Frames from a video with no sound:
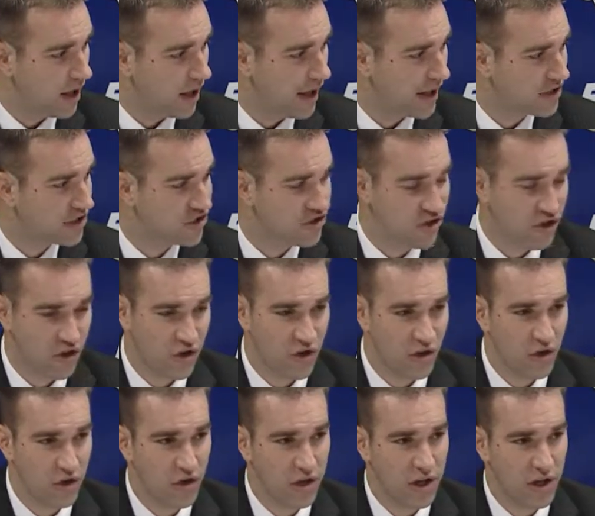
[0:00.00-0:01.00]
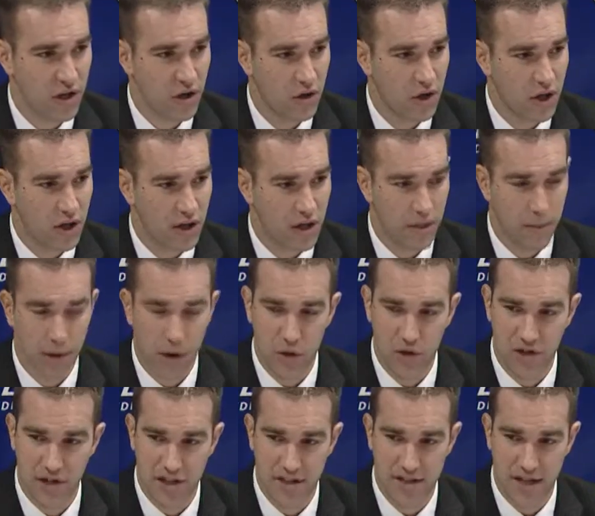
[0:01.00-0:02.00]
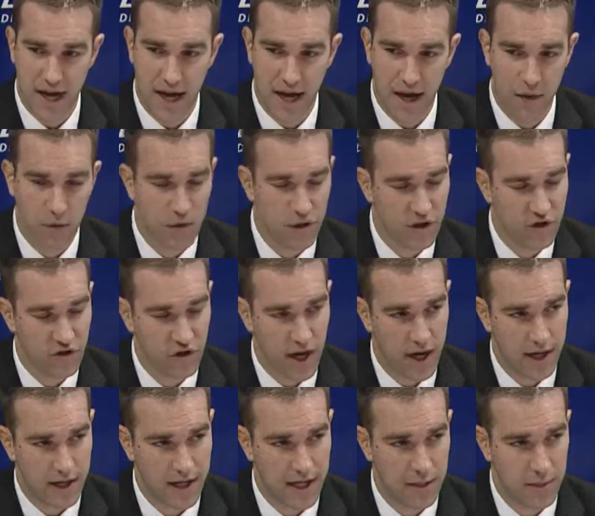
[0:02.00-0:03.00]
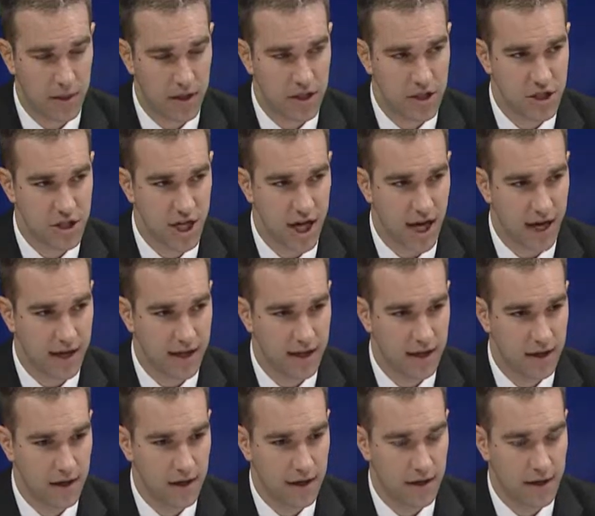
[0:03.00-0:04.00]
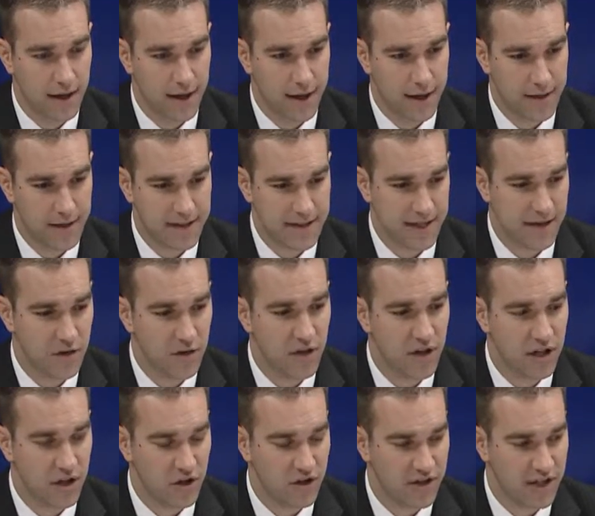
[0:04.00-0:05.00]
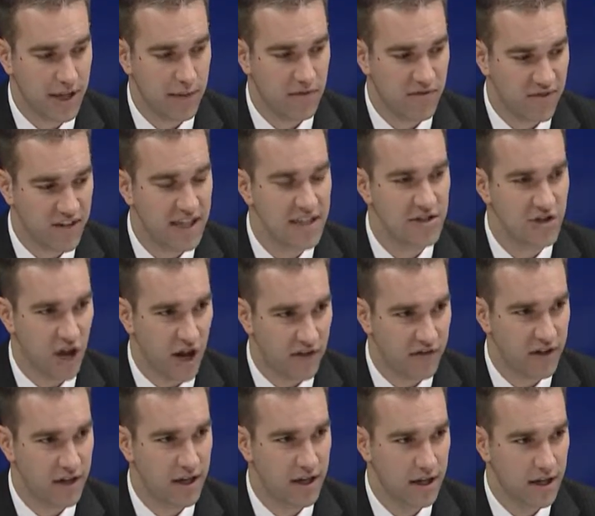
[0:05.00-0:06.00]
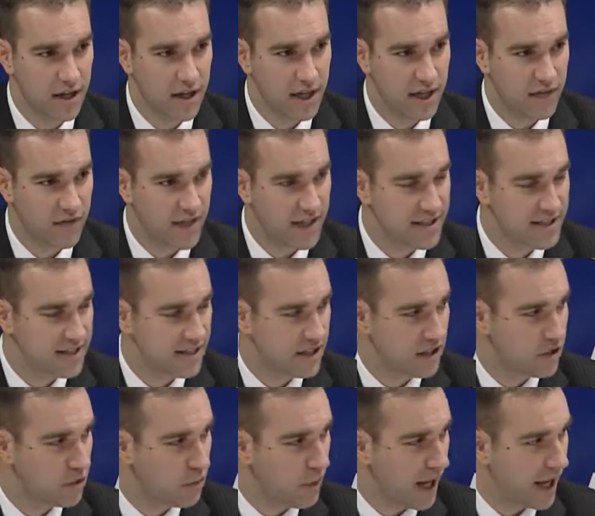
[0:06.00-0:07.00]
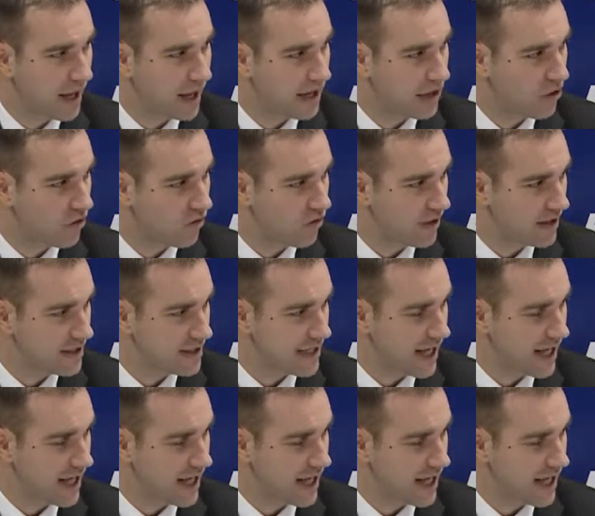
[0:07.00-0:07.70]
external, you know, emotions, I really try to keep it in check because I do think your team feeds off it. And if they see you panicking over on the